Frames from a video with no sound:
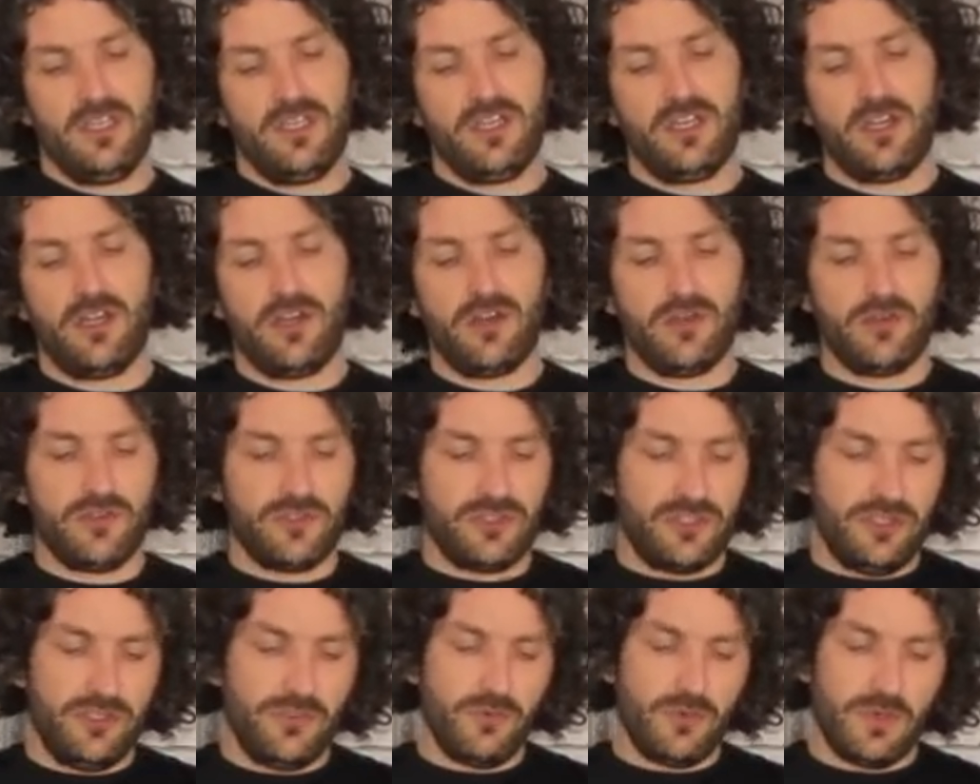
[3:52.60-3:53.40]

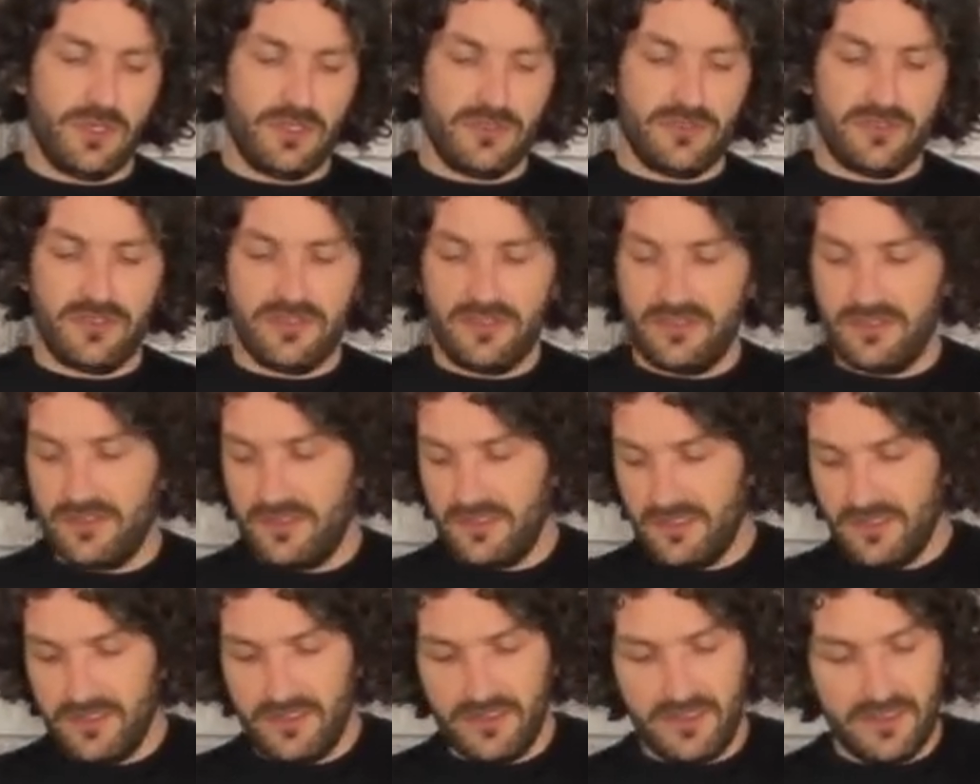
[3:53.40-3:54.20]
close you want
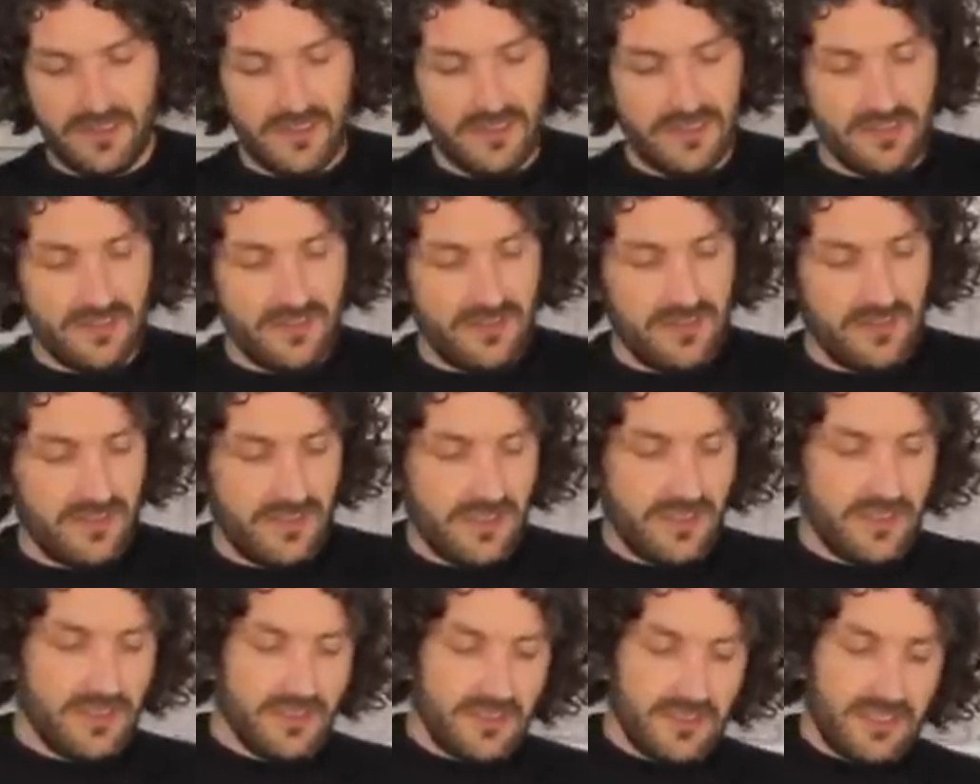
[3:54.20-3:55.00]

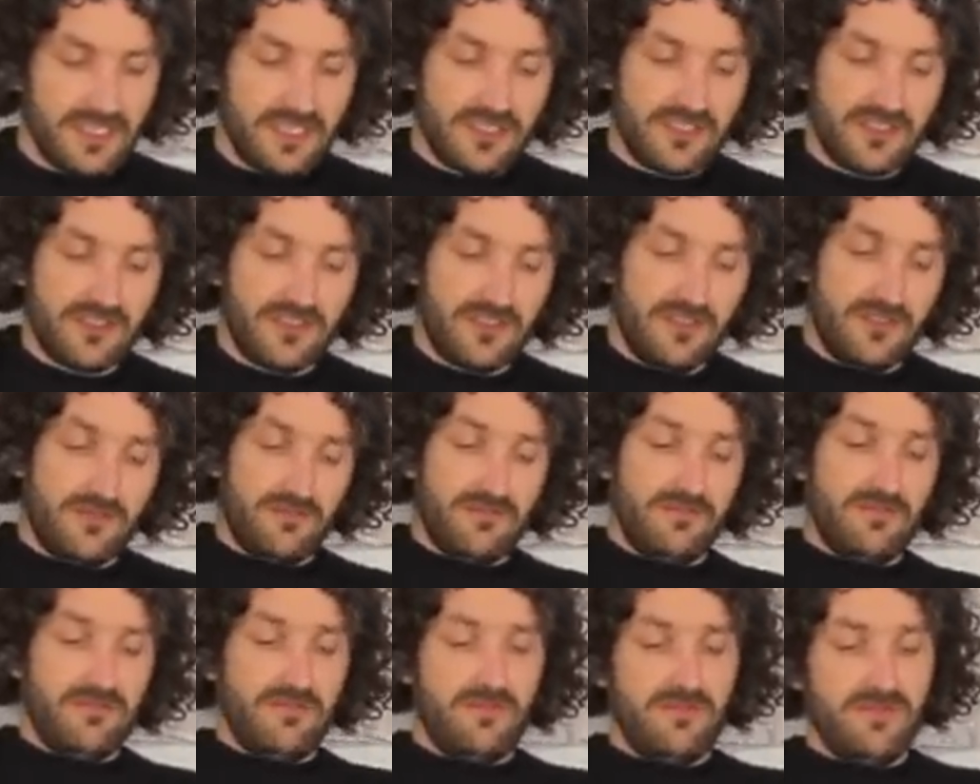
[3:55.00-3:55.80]
this
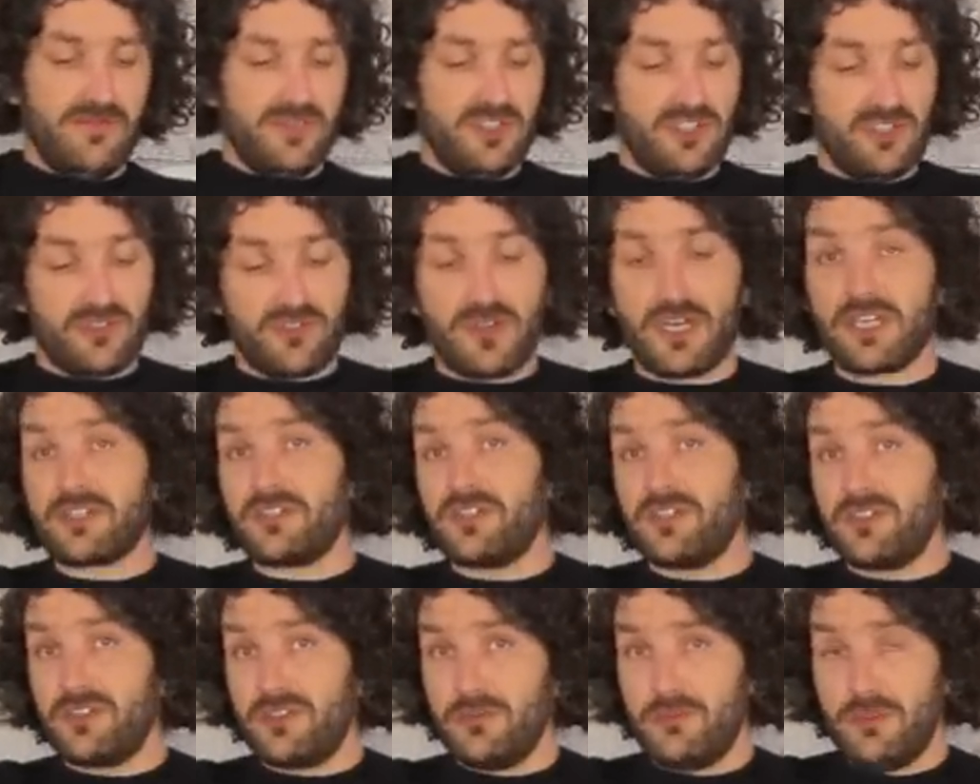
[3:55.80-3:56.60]

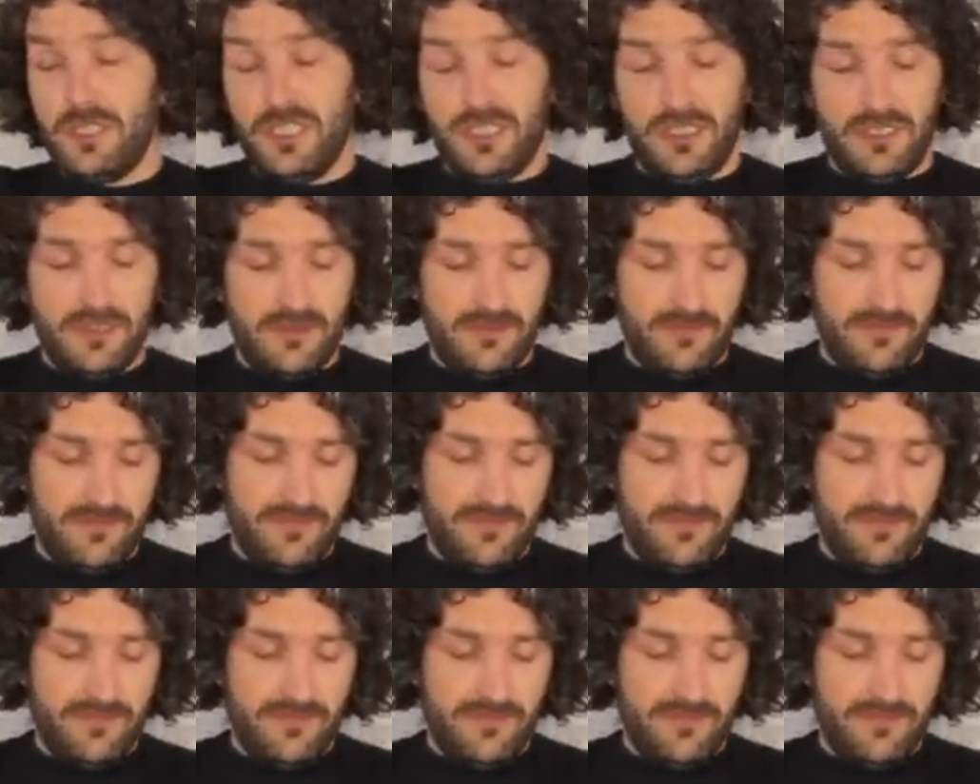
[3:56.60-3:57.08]
structure to be.